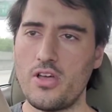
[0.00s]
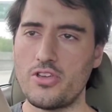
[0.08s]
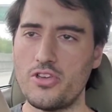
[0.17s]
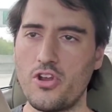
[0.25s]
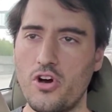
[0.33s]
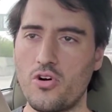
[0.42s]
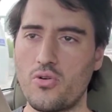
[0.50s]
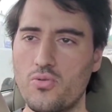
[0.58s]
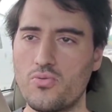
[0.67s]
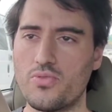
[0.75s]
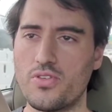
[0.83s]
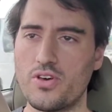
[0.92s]
you know,
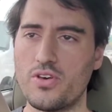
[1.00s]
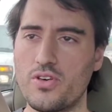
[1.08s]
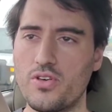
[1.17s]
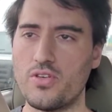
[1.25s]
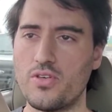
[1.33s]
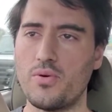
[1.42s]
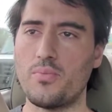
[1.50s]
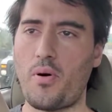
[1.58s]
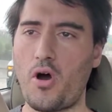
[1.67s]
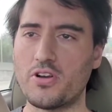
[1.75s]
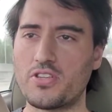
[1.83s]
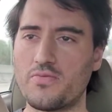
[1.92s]
the
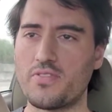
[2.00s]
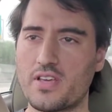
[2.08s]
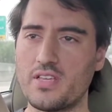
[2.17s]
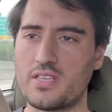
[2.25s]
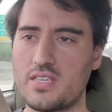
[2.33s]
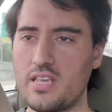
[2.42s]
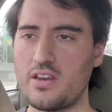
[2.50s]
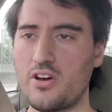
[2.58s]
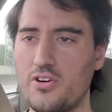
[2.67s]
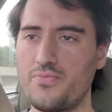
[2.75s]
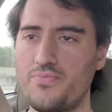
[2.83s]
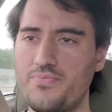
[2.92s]
parts of the casino,